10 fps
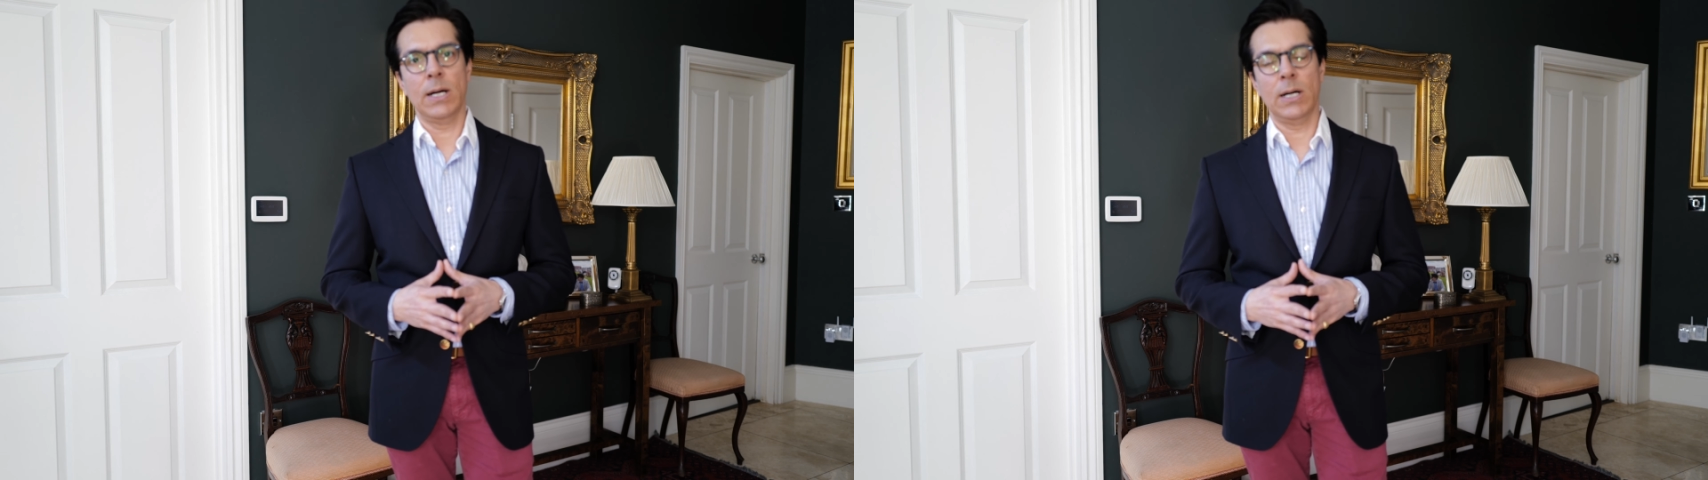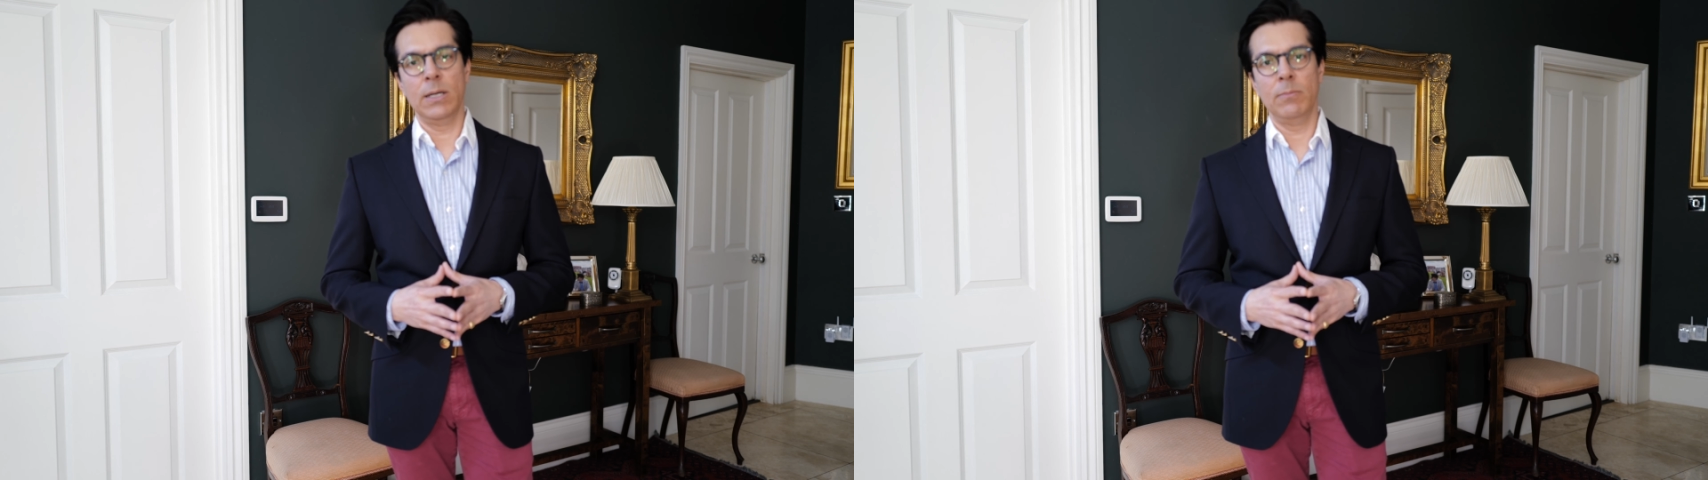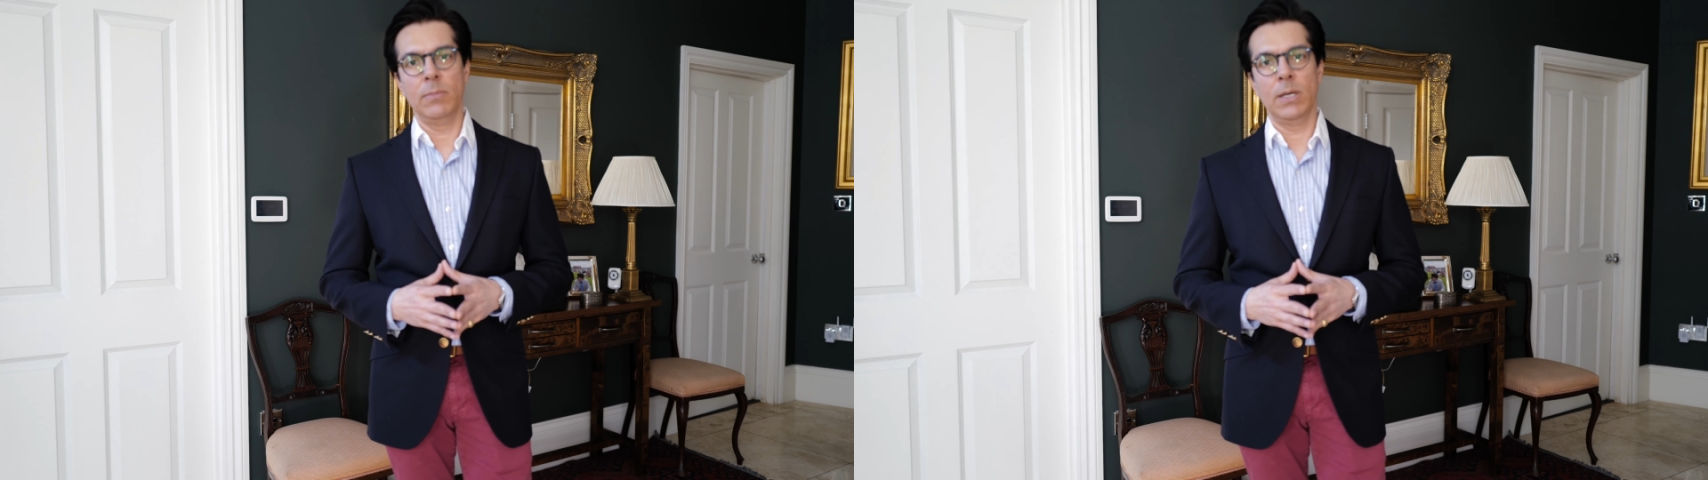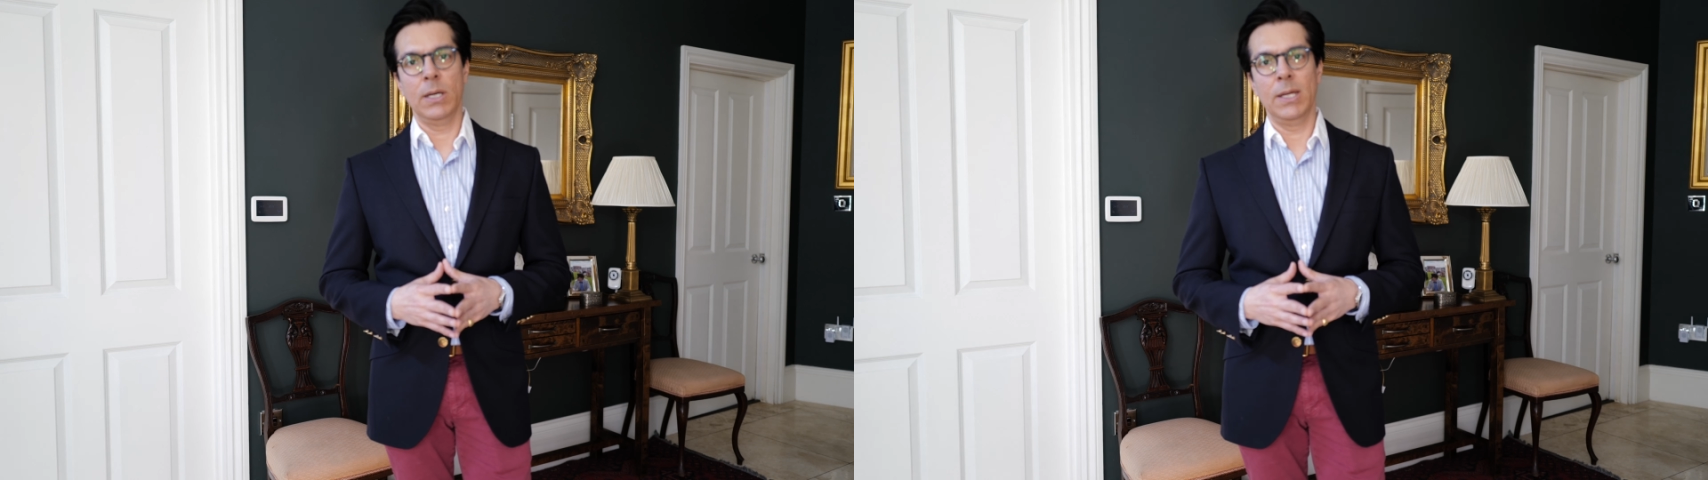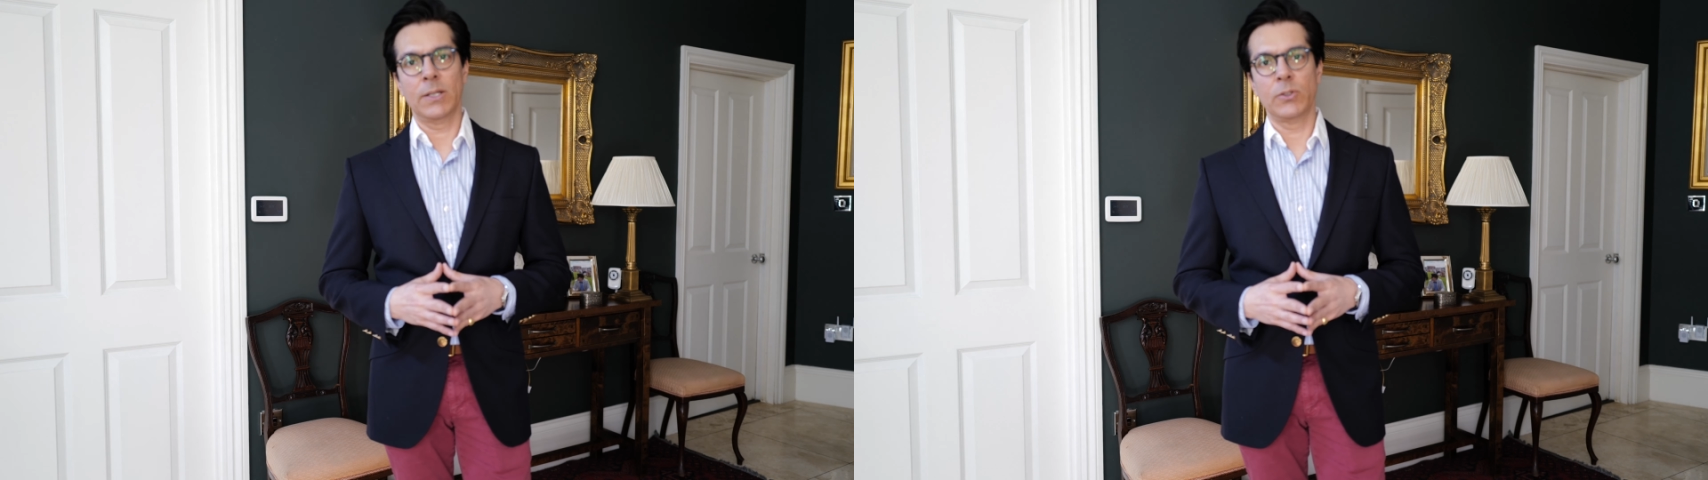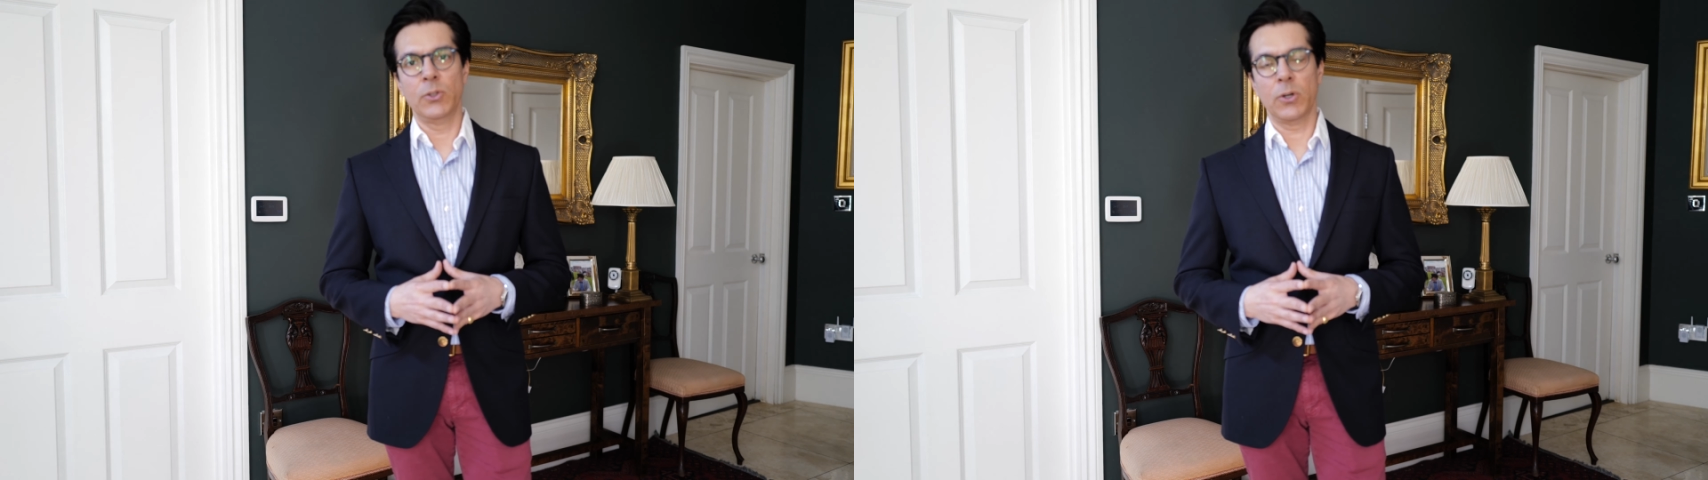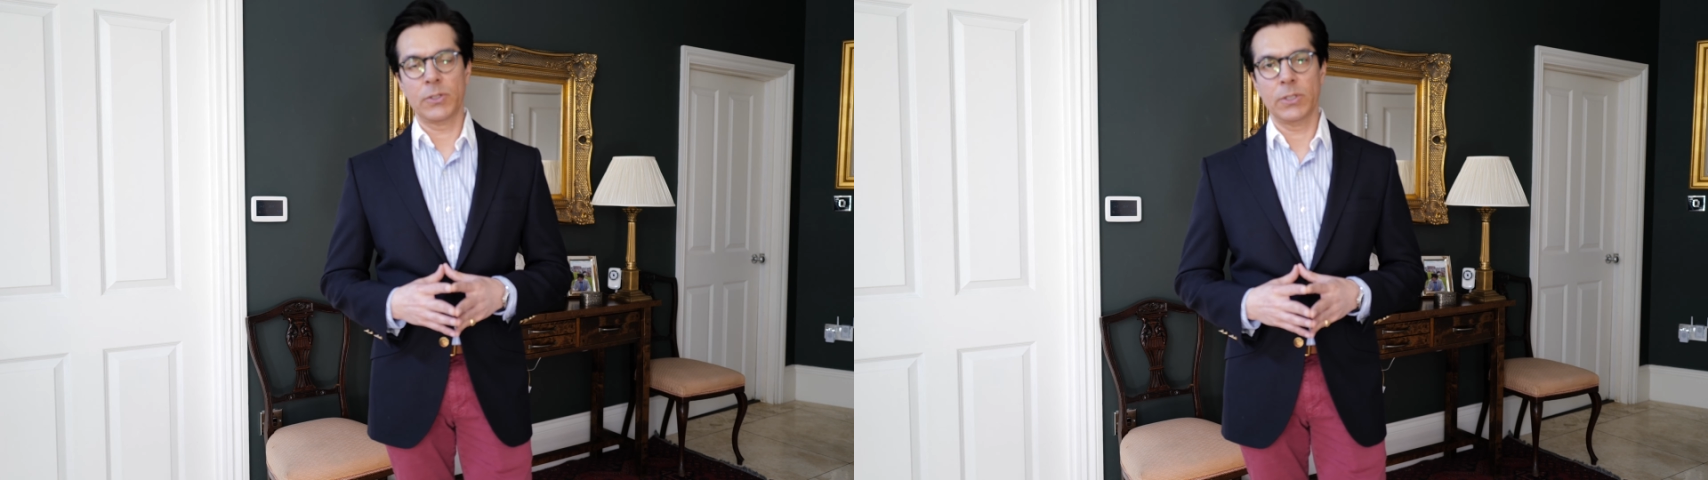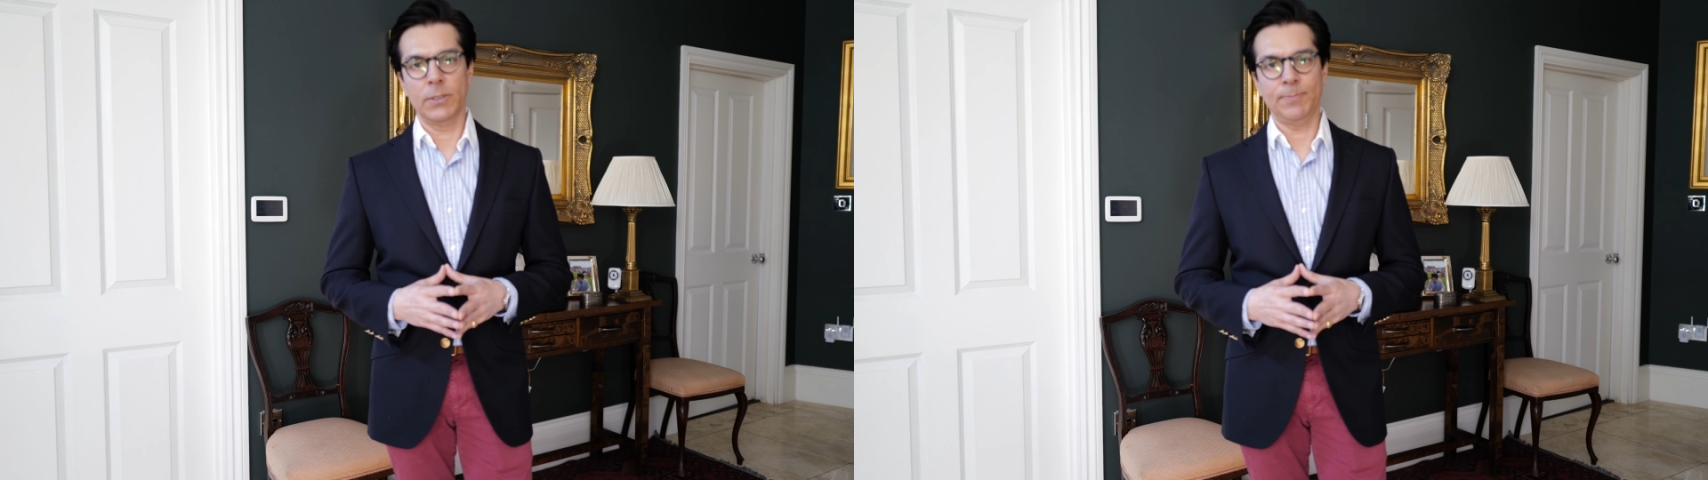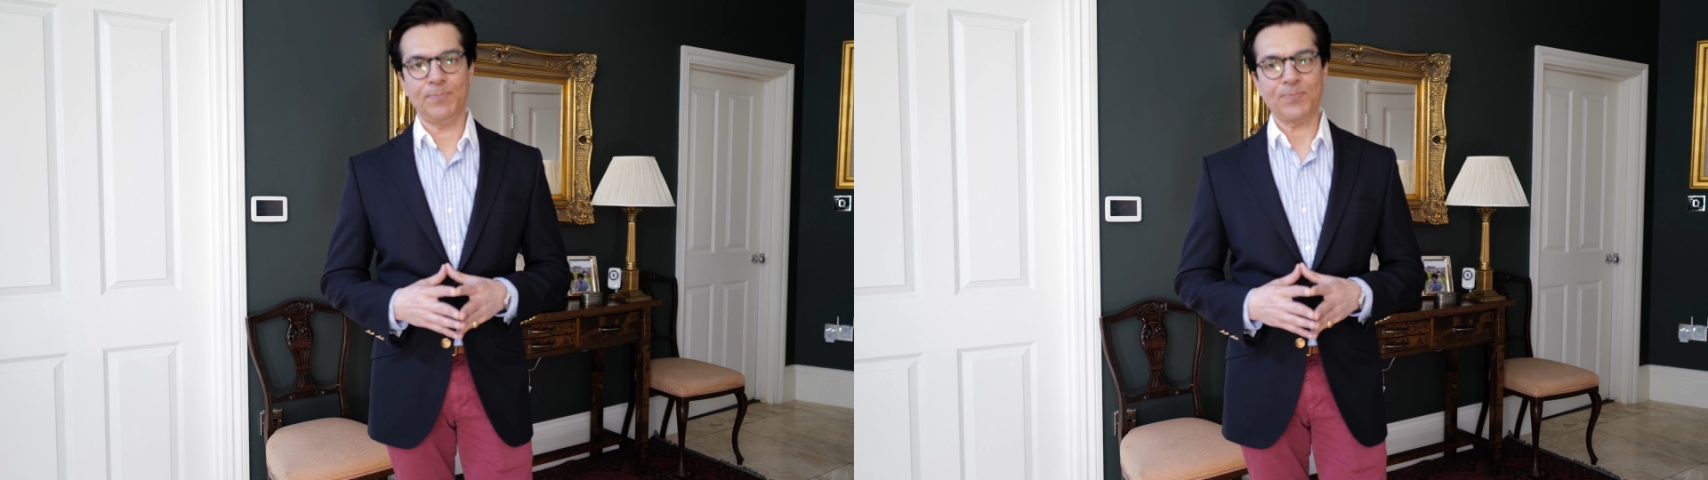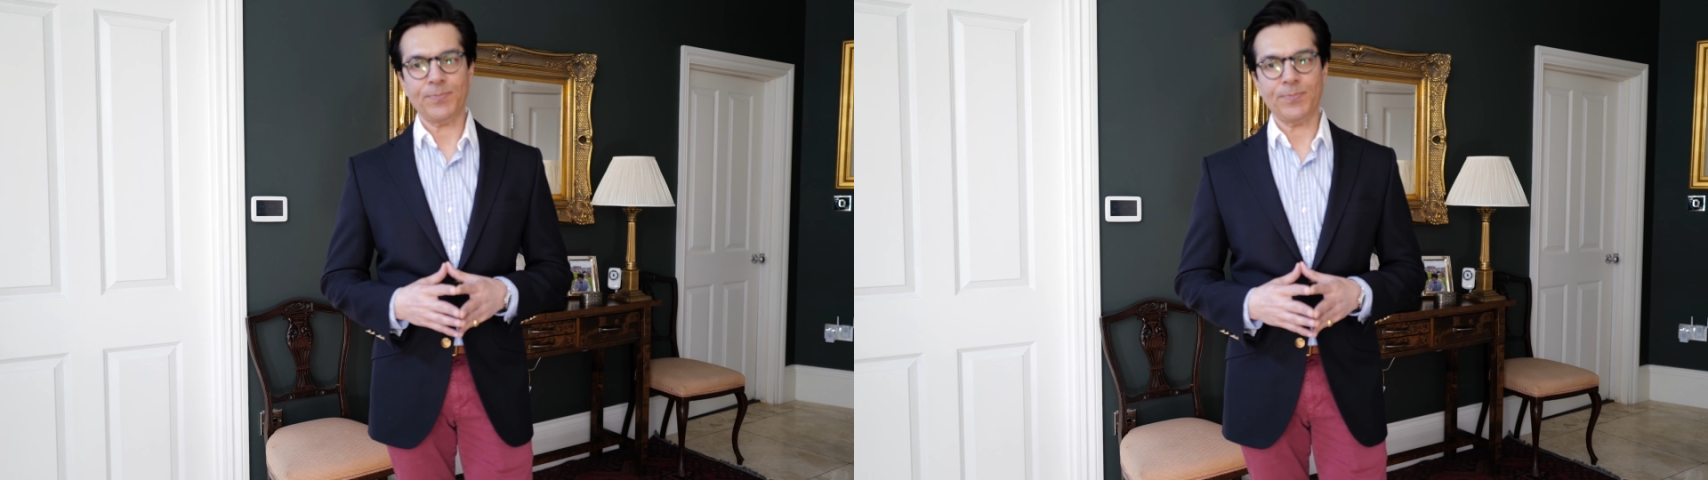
I am an ex-doctor